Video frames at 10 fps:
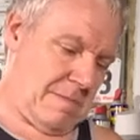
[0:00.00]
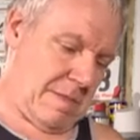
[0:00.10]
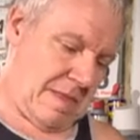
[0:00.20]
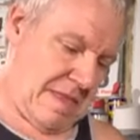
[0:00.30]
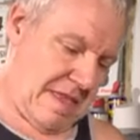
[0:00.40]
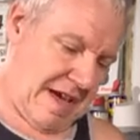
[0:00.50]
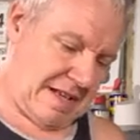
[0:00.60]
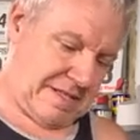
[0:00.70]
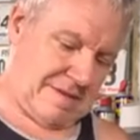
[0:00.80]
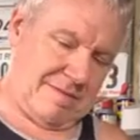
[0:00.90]

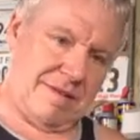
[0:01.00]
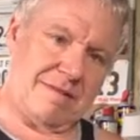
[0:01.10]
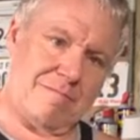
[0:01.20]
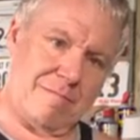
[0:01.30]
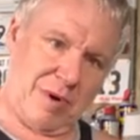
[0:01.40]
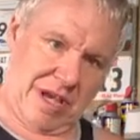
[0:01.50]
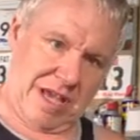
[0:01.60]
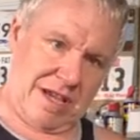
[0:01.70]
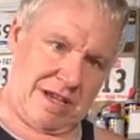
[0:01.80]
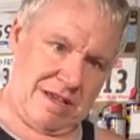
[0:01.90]
next
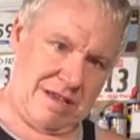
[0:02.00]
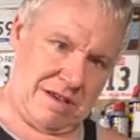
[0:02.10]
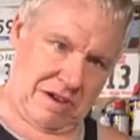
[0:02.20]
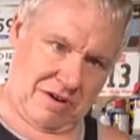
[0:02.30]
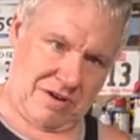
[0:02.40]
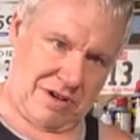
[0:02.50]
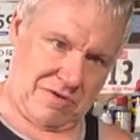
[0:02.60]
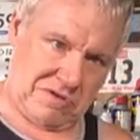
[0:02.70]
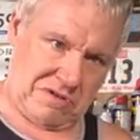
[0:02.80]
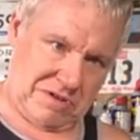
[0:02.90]
bike, I already
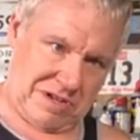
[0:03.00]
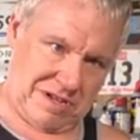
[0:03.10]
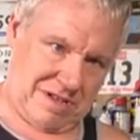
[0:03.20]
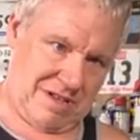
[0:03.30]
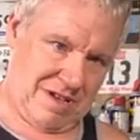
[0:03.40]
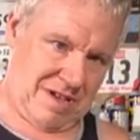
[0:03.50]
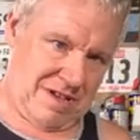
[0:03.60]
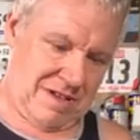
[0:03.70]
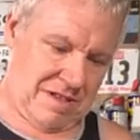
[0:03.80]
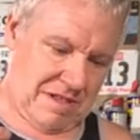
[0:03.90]
ordered it,
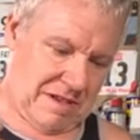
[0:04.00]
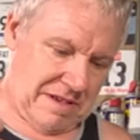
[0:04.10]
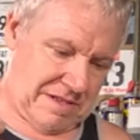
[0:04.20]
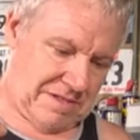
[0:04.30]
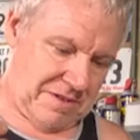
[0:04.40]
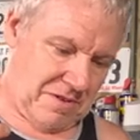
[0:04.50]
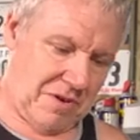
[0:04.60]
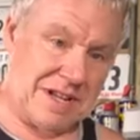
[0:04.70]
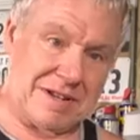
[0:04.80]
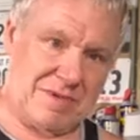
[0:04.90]
is
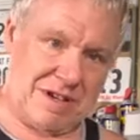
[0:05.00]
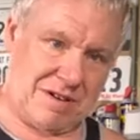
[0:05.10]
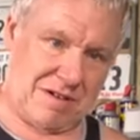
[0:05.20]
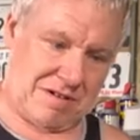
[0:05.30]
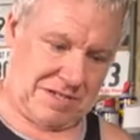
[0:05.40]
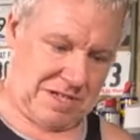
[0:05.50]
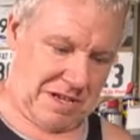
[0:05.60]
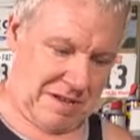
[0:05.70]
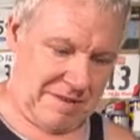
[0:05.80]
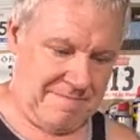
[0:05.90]
going to be a
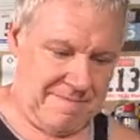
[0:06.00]
hardtail.